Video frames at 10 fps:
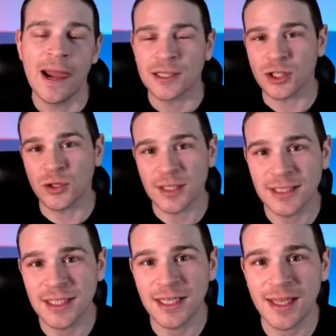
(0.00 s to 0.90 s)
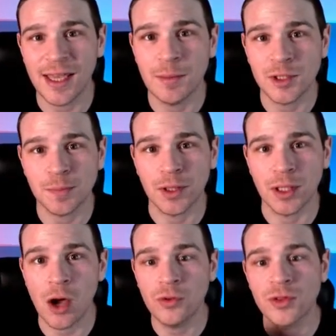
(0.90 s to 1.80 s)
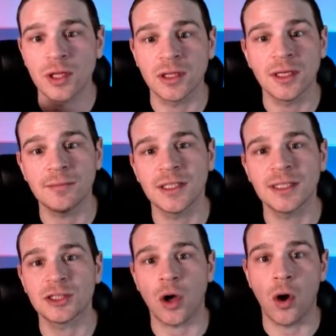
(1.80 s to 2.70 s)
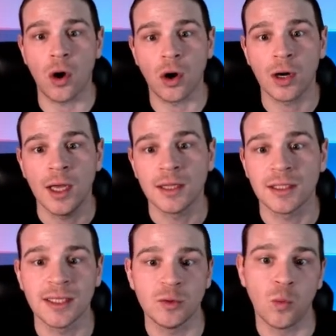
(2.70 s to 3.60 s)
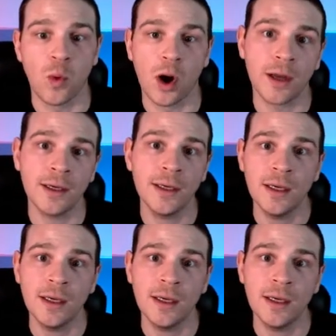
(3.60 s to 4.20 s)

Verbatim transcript: So you can see in the image below, the limb leads are lead one,